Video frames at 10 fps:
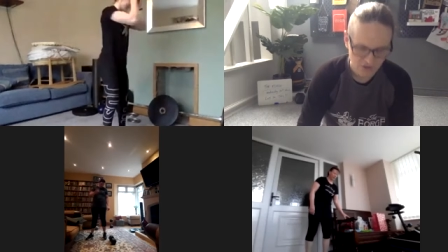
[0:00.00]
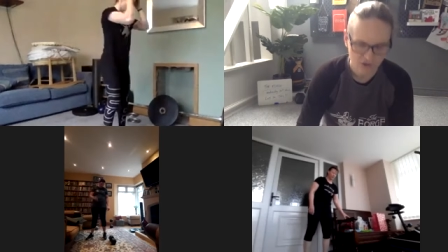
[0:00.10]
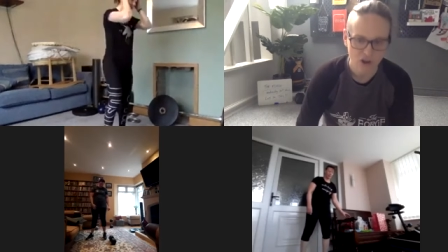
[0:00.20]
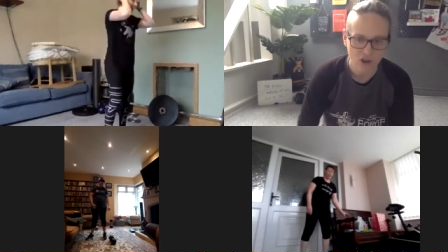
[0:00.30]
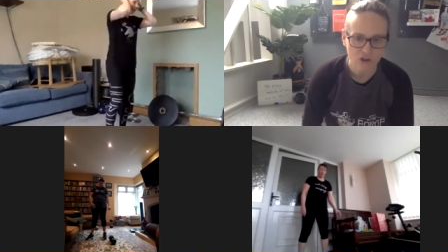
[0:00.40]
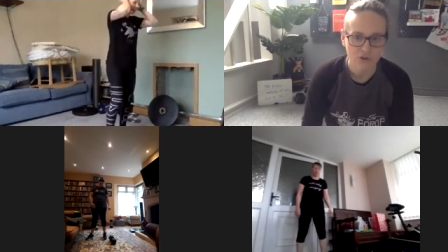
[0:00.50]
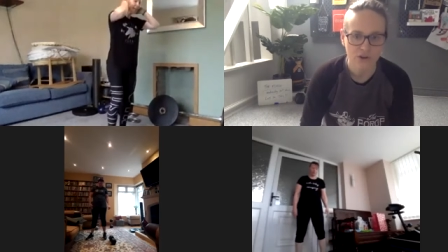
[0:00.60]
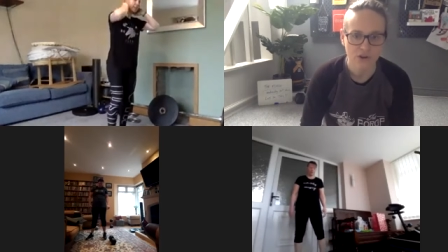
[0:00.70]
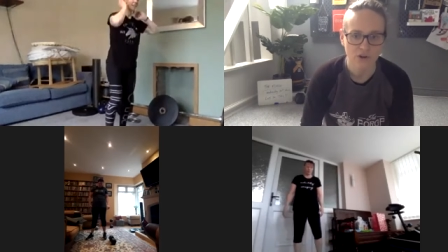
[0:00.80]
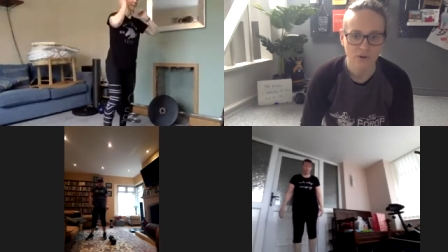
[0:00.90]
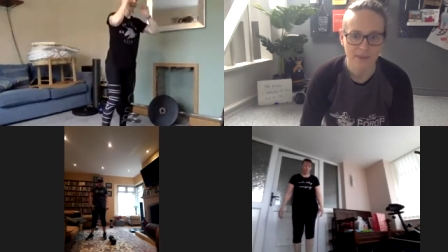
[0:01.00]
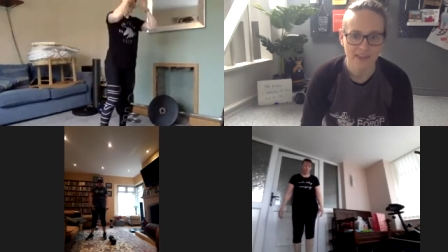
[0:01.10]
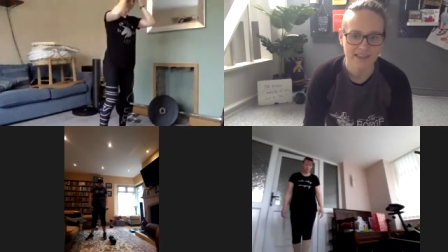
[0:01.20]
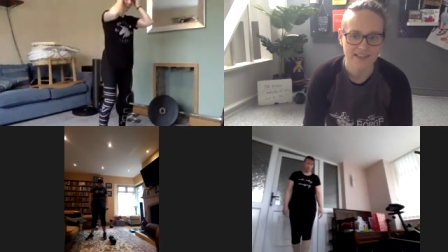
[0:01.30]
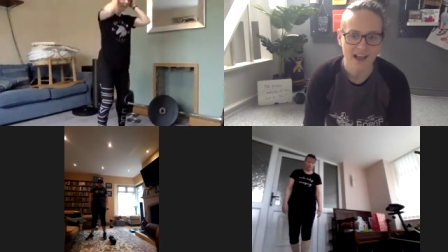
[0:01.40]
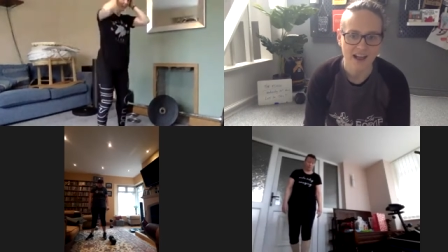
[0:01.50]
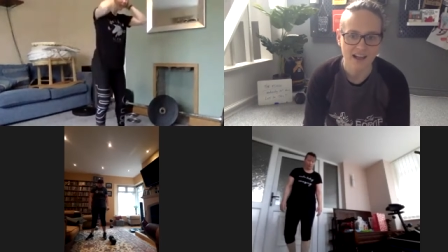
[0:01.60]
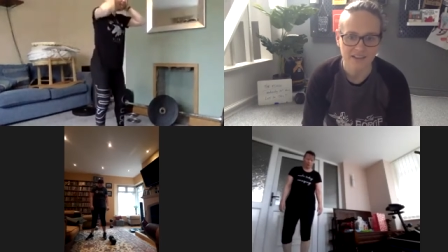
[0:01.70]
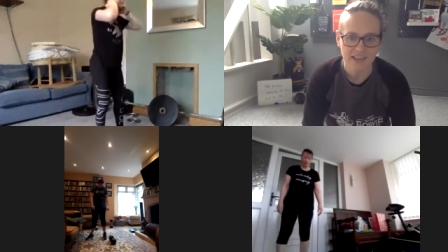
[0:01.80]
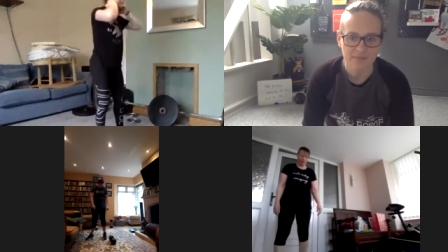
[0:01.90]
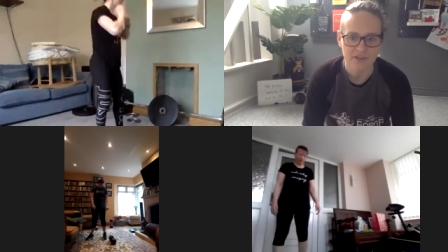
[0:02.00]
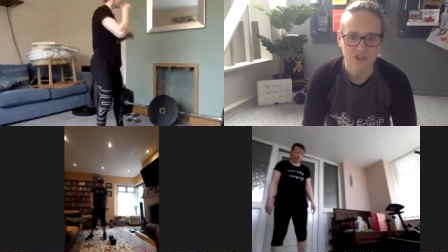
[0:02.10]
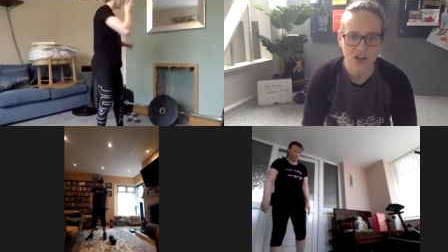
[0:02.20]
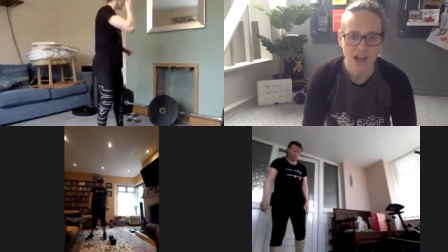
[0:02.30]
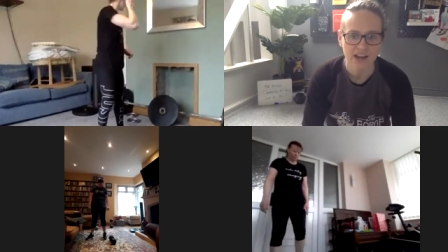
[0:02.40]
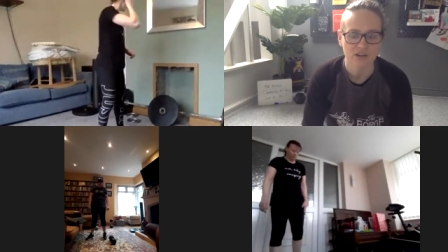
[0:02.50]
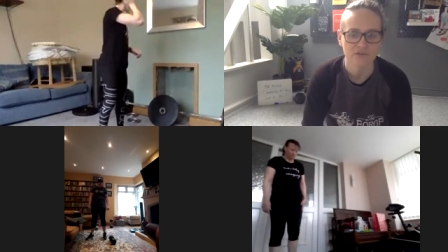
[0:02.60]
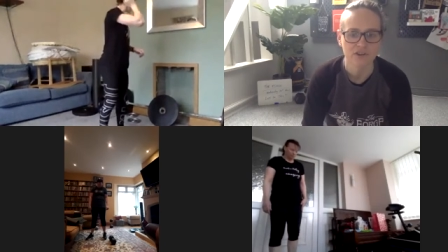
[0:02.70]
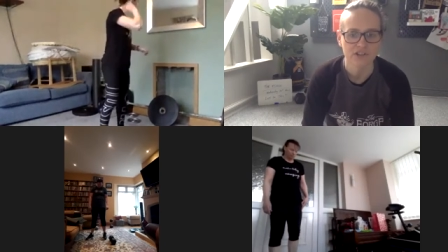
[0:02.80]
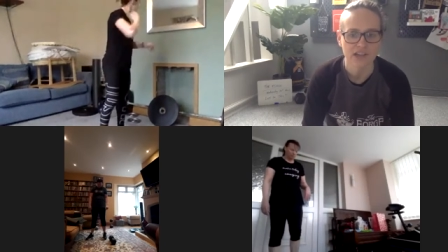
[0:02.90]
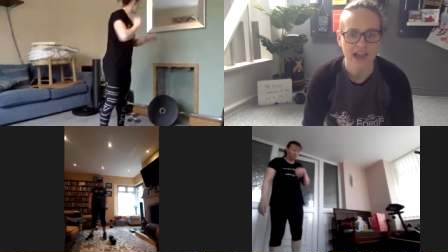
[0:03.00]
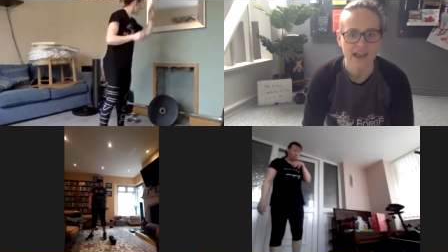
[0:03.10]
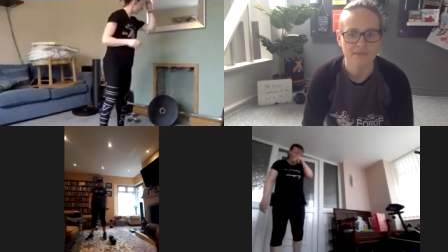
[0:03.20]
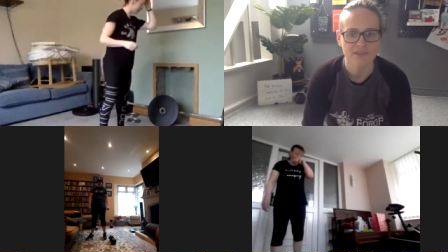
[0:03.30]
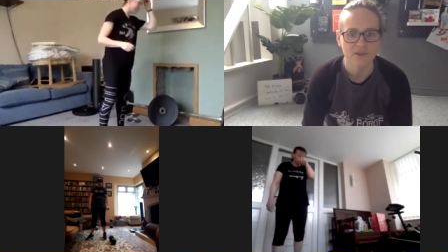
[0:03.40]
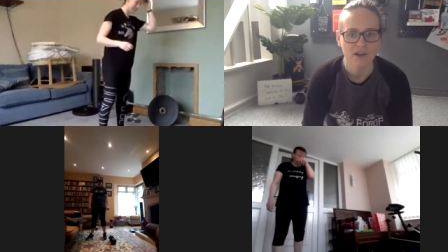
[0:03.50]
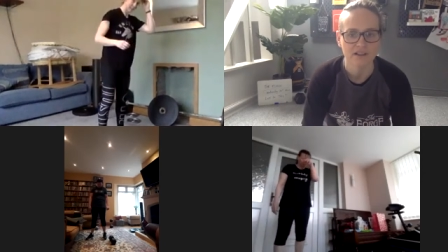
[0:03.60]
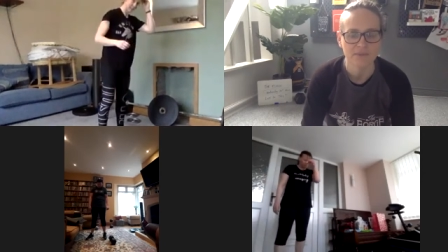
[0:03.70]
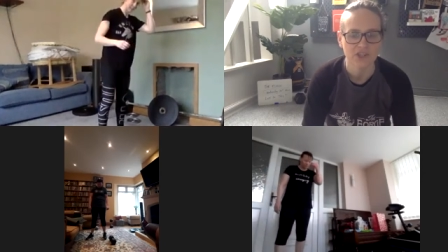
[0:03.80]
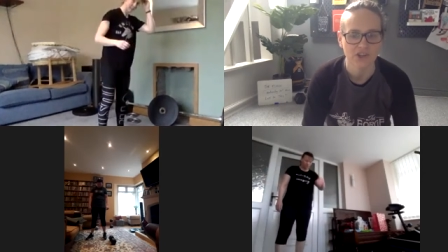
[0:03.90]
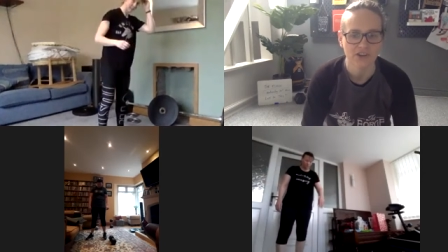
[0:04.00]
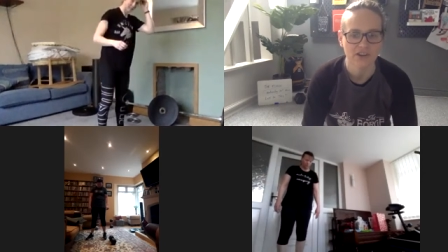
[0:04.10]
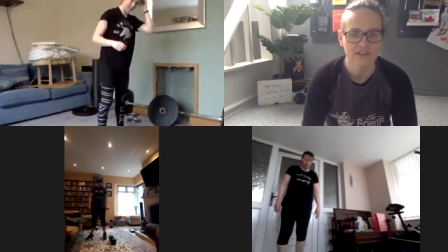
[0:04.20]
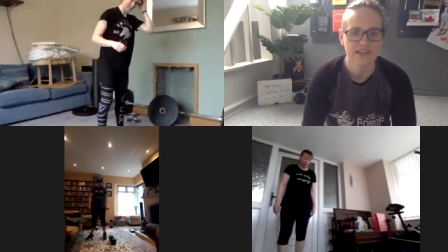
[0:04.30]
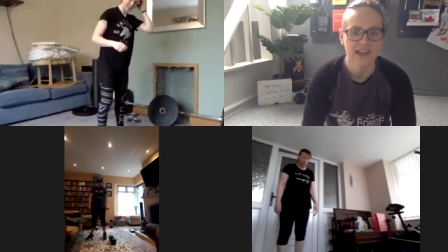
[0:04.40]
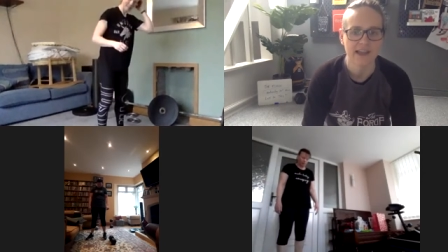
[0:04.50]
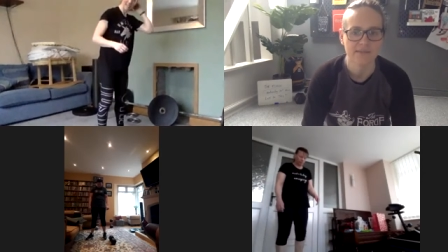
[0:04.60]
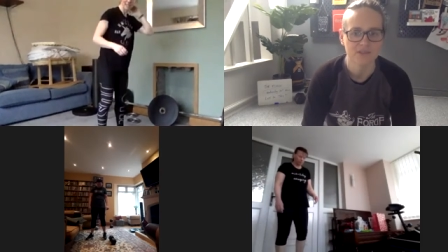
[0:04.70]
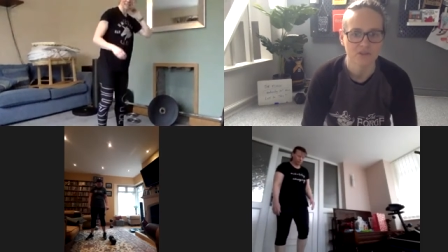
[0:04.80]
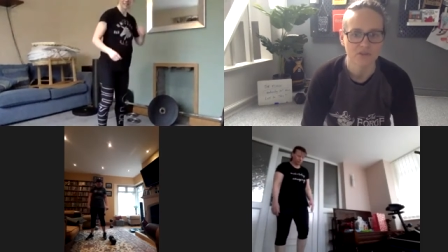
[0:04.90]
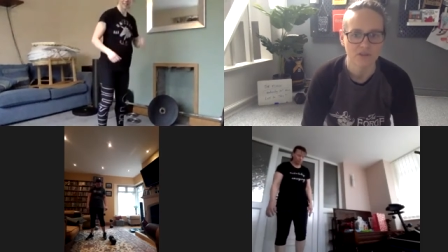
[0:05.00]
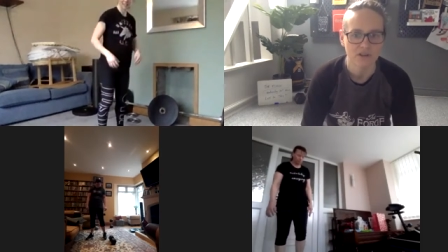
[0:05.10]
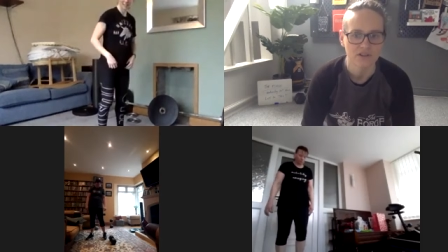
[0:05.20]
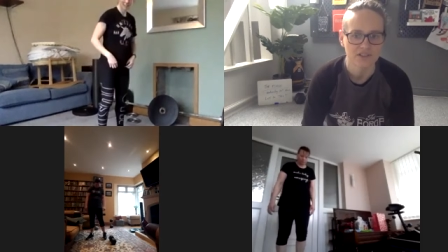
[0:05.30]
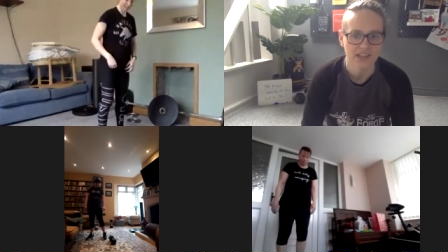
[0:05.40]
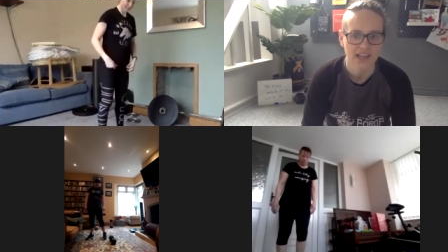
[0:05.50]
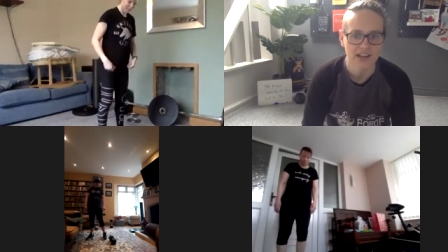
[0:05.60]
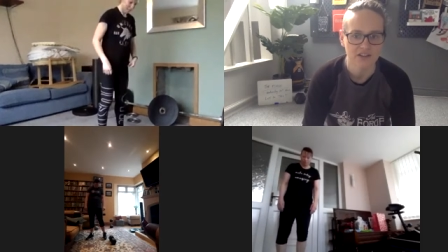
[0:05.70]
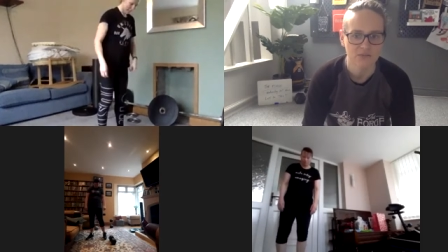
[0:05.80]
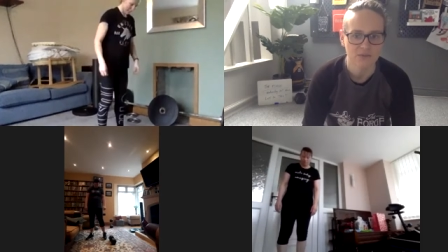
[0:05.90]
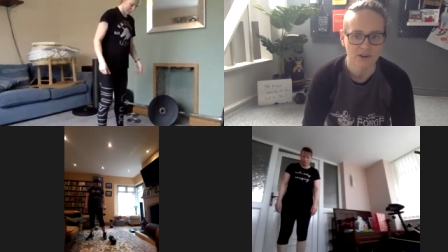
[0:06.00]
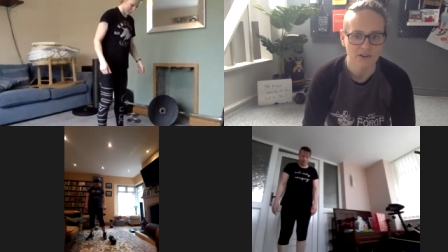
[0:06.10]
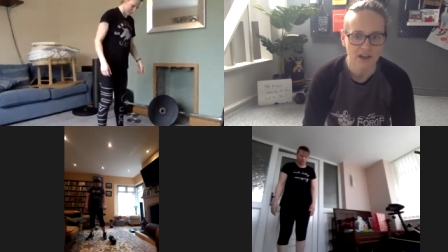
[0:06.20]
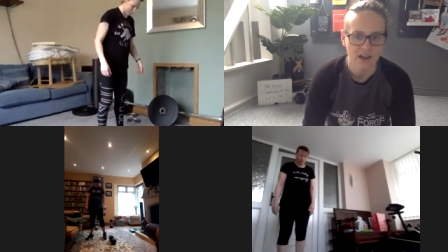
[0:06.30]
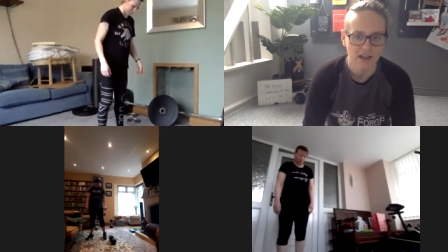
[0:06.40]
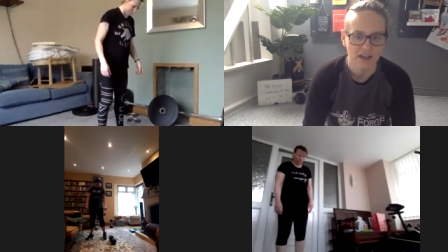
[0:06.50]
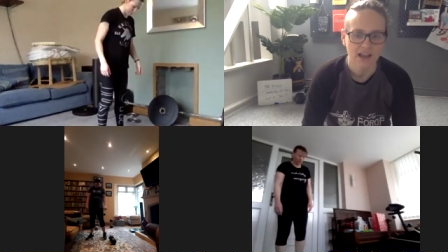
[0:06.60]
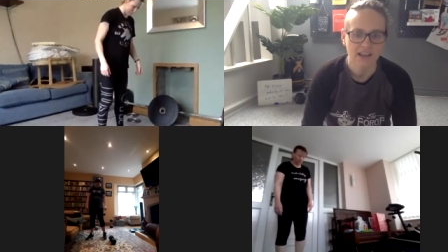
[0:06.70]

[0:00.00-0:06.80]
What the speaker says: You're all going at your own pace. I'll keep a track of your time, so I'll be shouting out the time as you go along, so you kind of know where you're at.